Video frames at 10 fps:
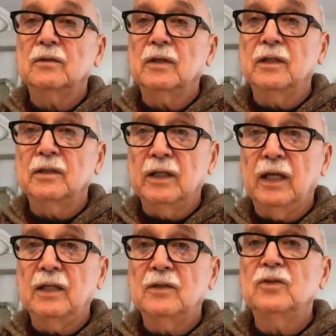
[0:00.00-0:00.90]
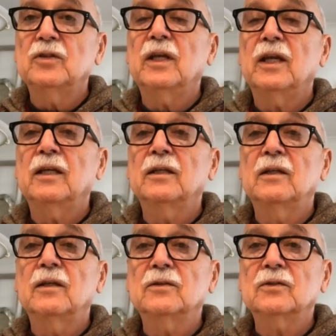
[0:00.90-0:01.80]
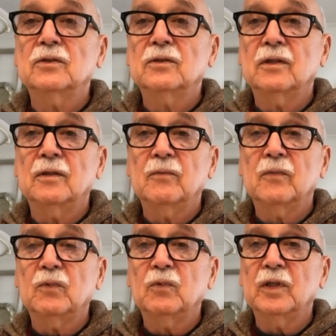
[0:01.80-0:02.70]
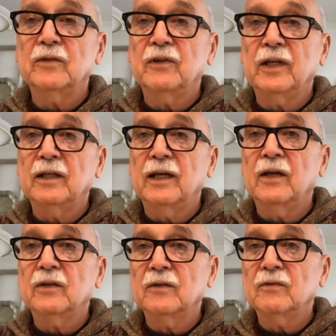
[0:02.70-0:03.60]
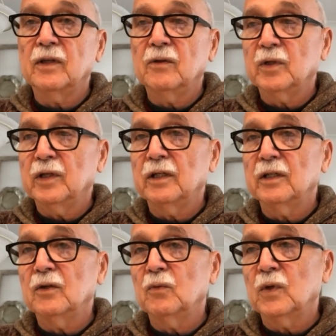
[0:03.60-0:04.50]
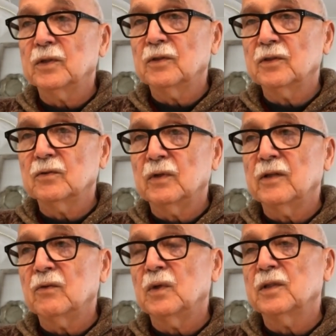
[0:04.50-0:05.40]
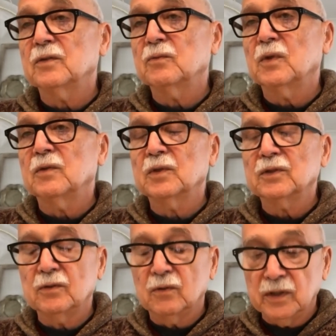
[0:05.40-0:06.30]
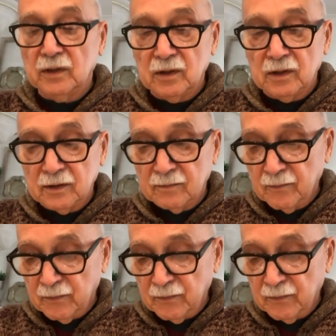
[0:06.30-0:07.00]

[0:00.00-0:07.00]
engage and really find out if they were here, what their strength was, and what was going on.